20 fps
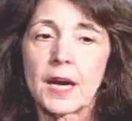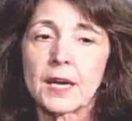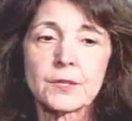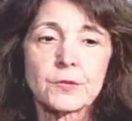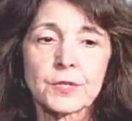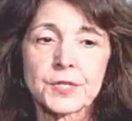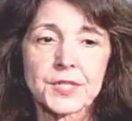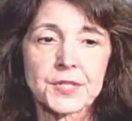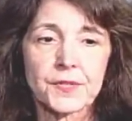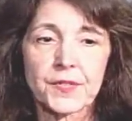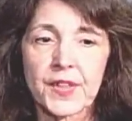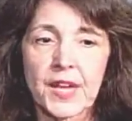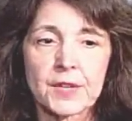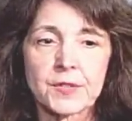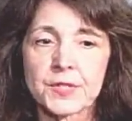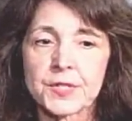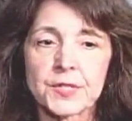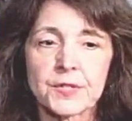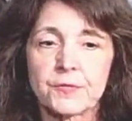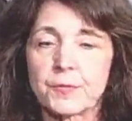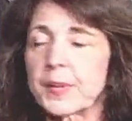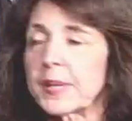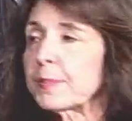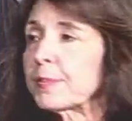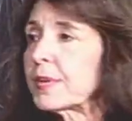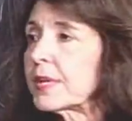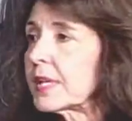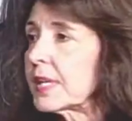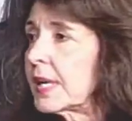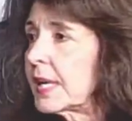Hundreds of thousands of
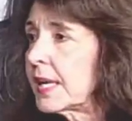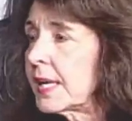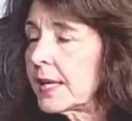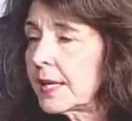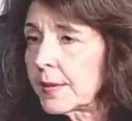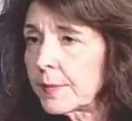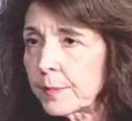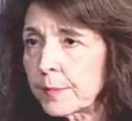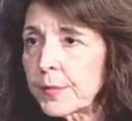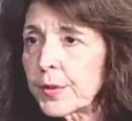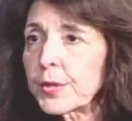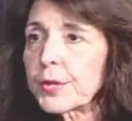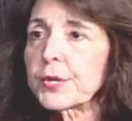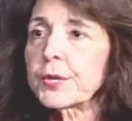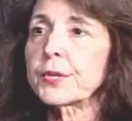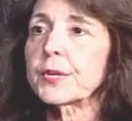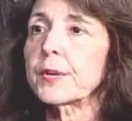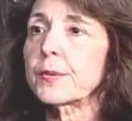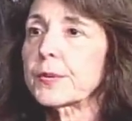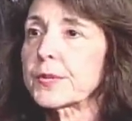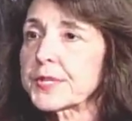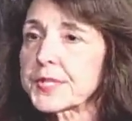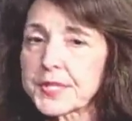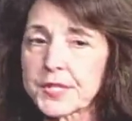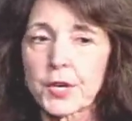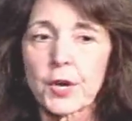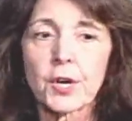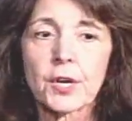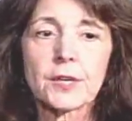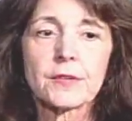people murdered or
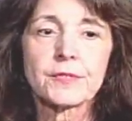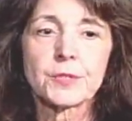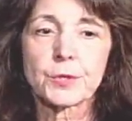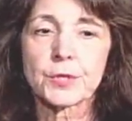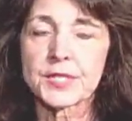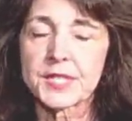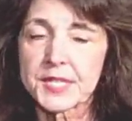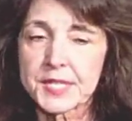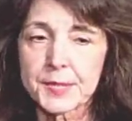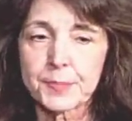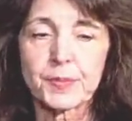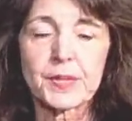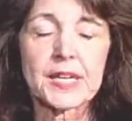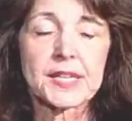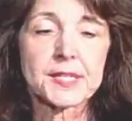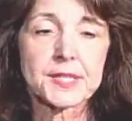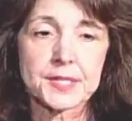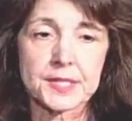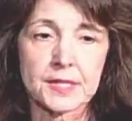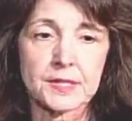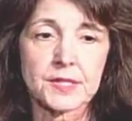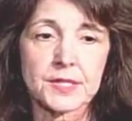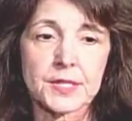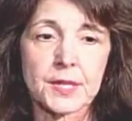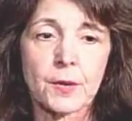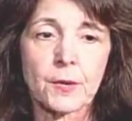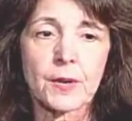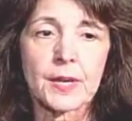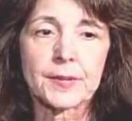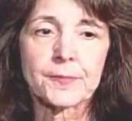starved or displaced and
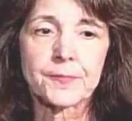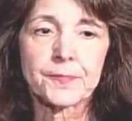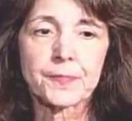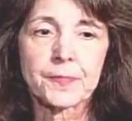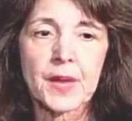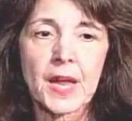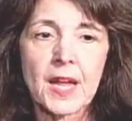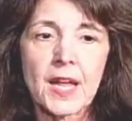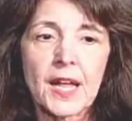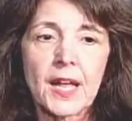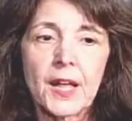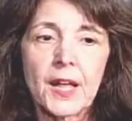so on.